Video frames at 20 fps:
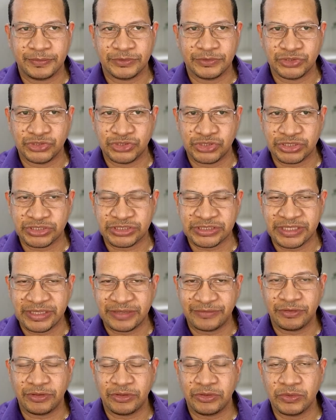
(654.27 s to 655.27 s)
just
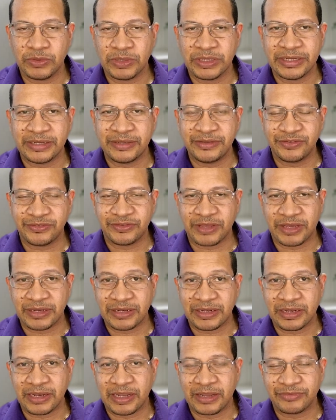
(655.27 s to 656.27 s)
giving you an insight,
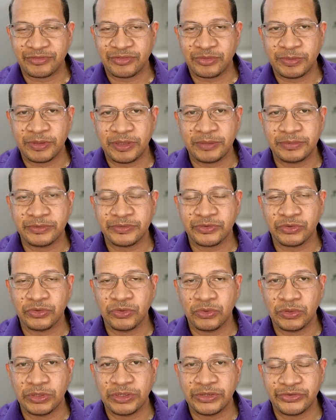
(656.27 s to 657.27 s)
I'll have to be able to
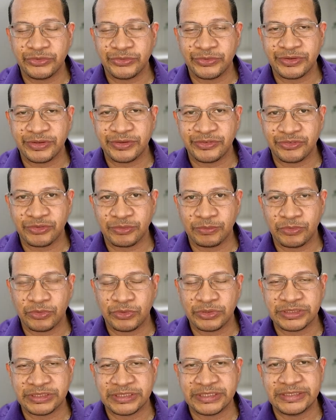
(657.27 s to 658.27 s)
go into it in some more
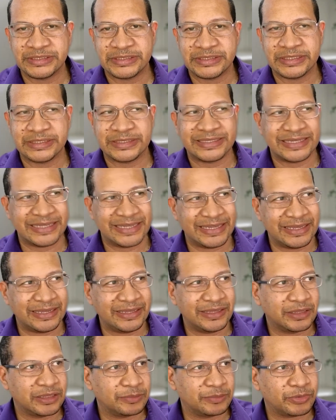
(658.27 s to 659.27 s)
detail
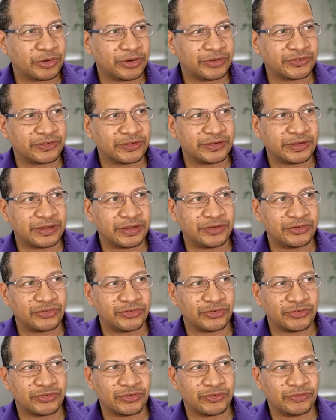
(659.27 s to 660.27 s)
in the
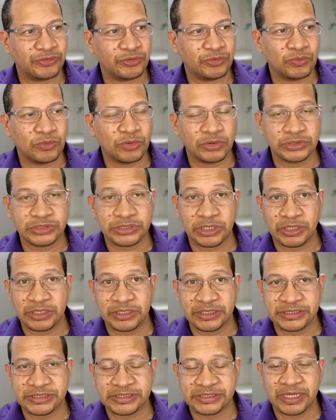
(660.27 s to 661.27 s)
presentation. So if you want to
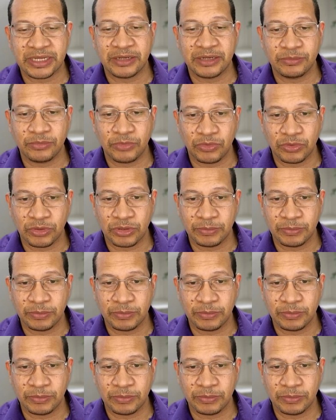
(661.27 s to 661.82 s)
understand more